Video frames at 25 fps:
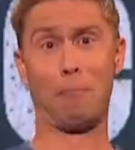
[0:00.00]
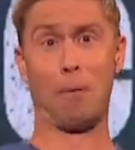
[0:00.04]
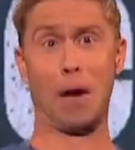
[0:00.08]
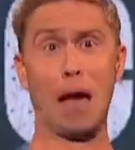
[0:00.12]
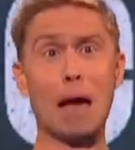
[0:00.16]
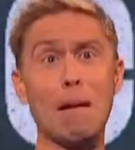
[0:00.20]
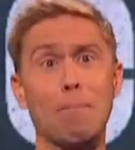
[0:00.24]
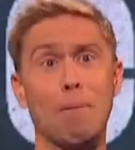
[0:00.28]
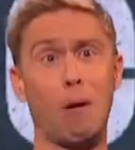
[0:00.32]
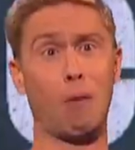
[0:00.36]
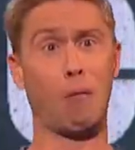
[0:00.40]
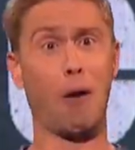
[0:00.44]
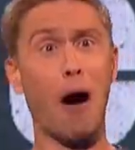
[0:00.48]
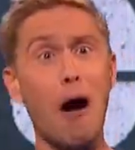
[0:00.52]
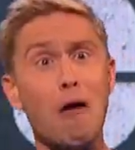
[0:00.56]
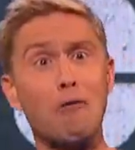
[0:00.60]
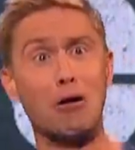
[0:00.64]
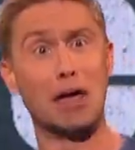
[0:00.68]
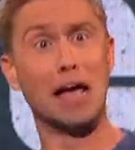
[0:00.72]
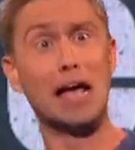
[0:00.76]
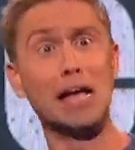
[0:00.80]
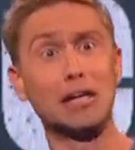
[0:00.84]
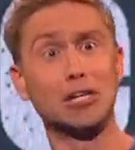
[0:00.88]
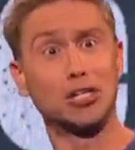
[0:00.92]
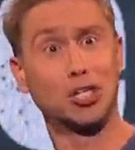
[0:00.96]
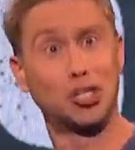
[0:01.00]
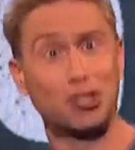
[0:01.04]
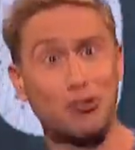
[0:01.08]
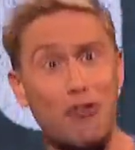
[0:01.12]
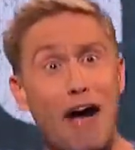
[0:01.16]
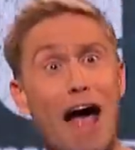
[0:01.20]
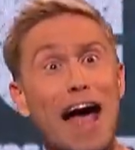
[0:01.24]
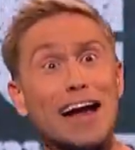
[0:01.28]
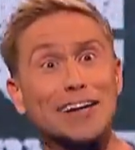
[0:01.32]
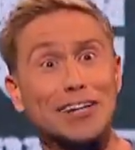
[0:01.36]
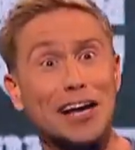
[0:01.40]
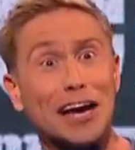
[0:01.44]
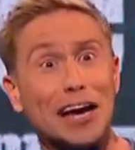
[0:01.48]
people won't eat
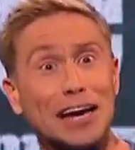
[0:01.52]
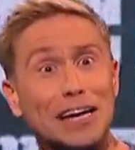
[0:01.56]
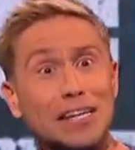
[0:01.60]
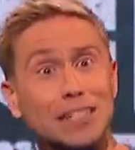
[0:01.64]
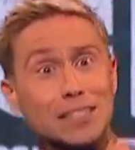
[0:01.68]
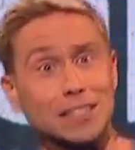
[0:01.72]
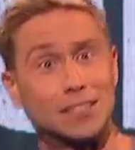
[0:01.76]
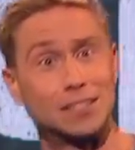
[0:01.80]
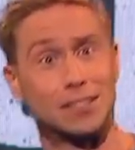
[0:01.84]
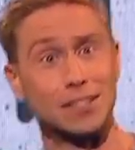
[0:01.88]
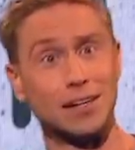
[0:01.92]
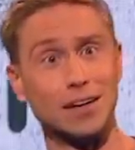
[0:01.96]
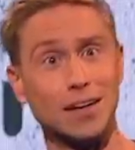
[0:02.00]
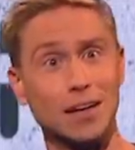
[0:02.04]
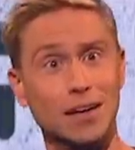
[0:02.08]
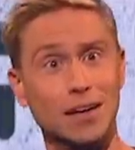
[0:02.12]
shreddies.